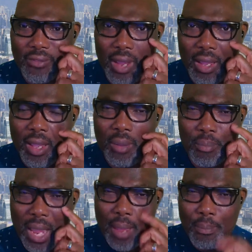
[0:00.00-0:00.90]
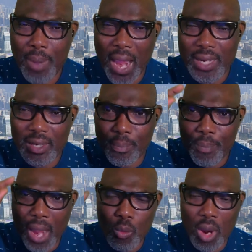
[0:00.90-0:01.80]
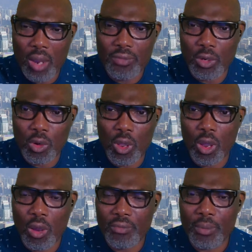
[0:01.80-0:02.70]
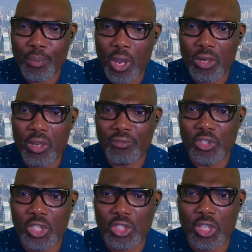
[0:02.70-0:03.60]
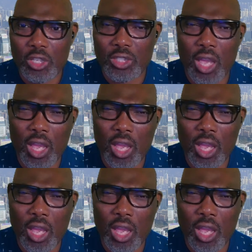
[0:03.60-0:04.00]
but by the power of the of the blood of Jesus,